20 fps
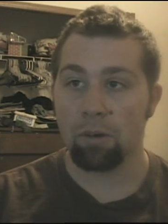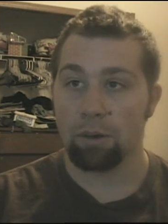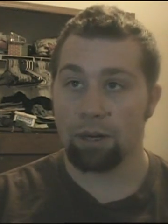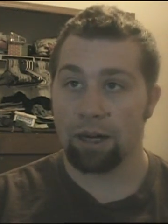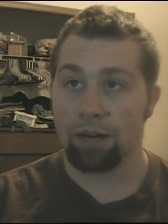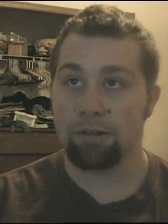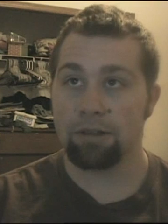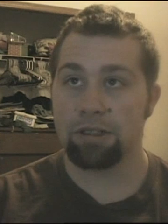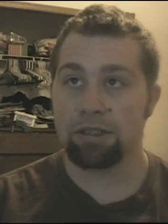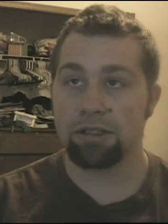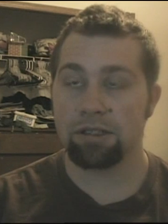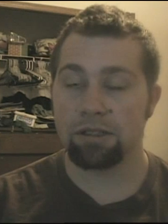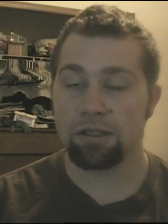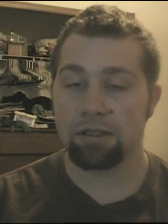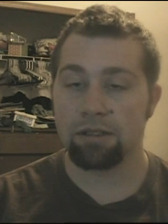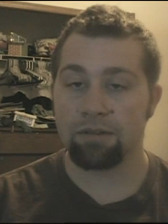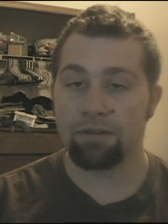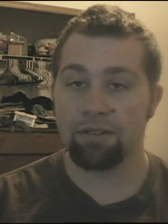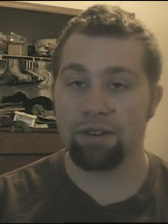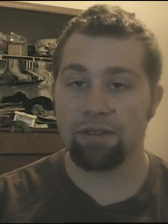when I reach
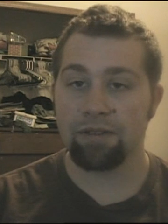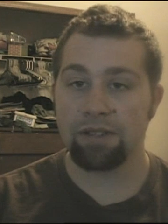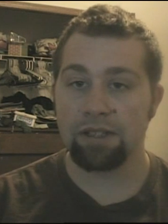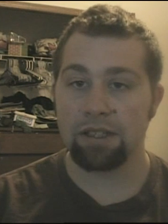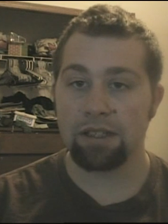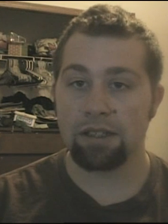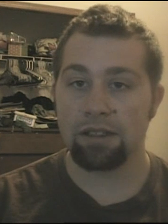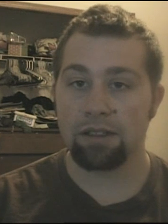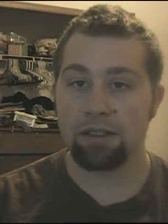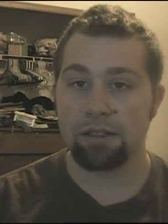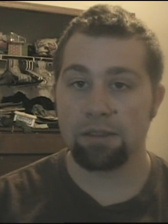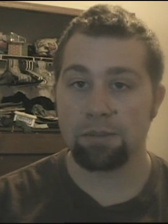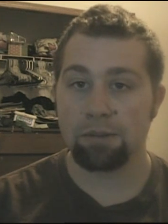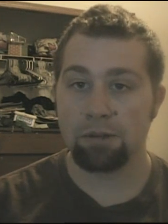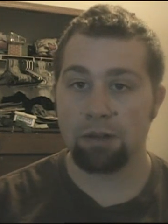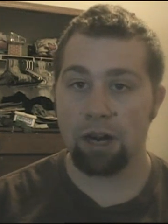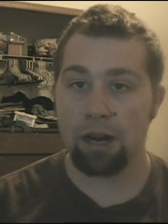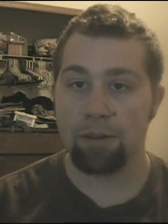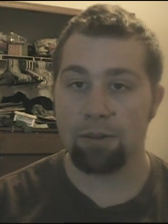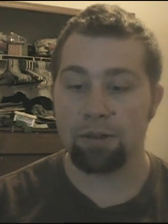50
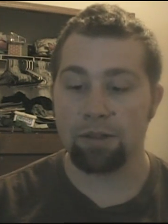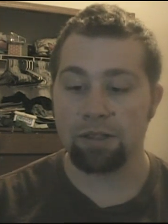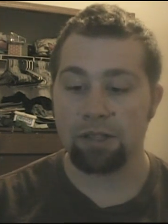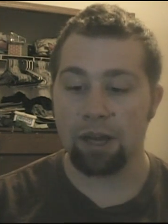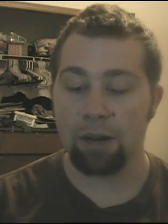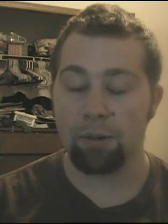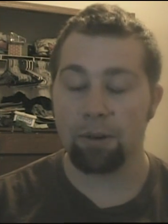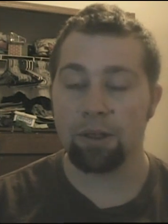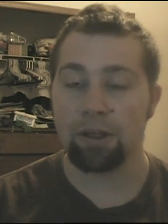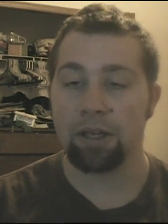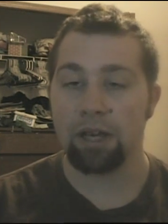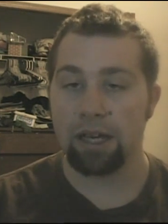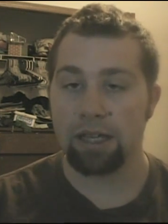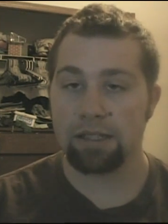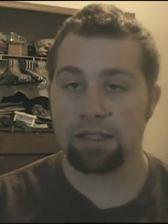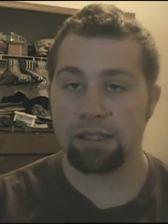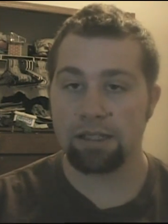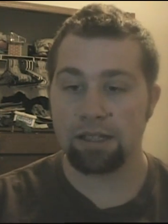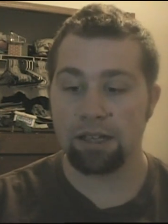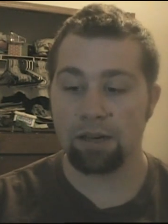subscribers, I want you
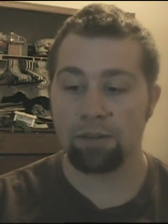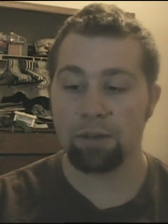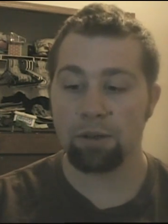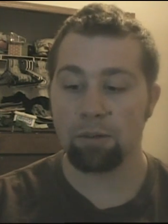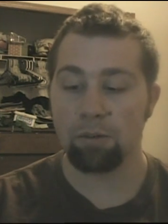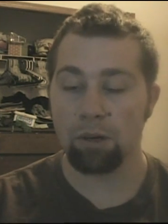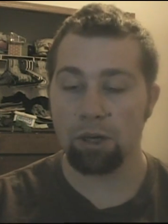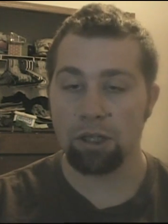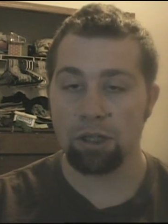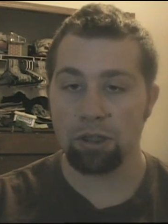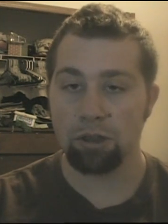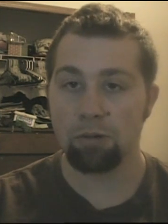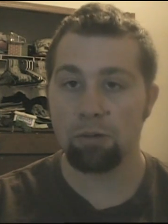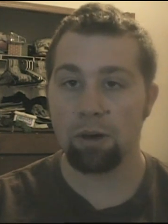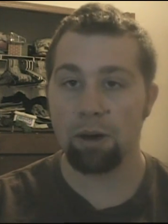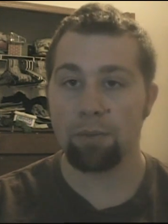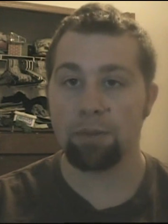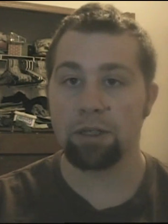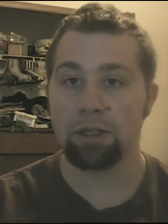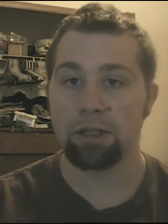guys to tell me what you
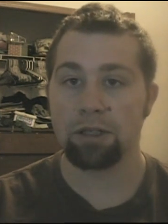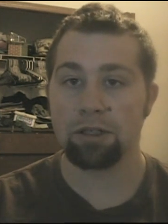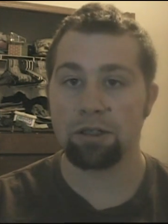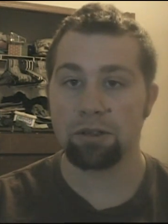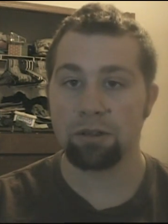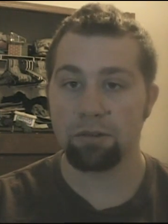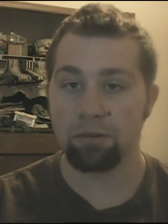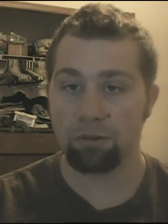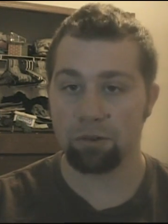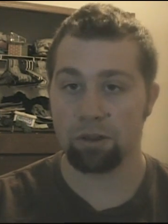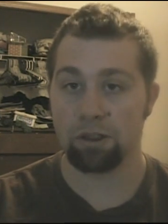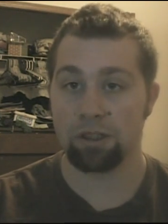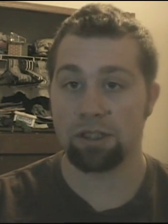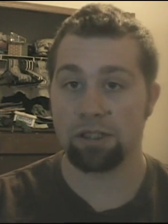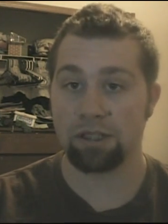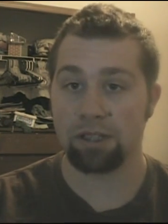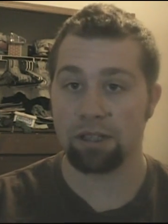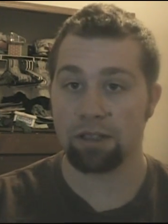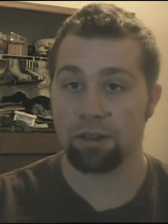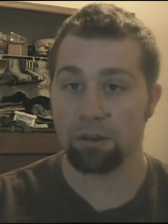want me to do for a
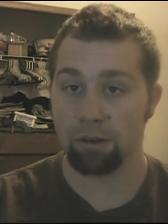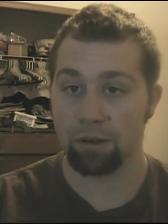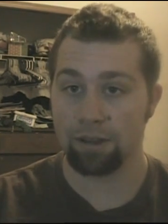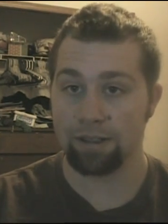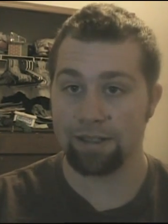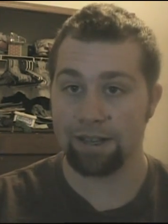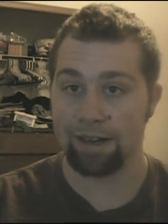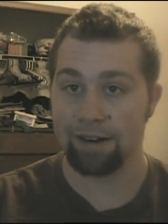stunt or a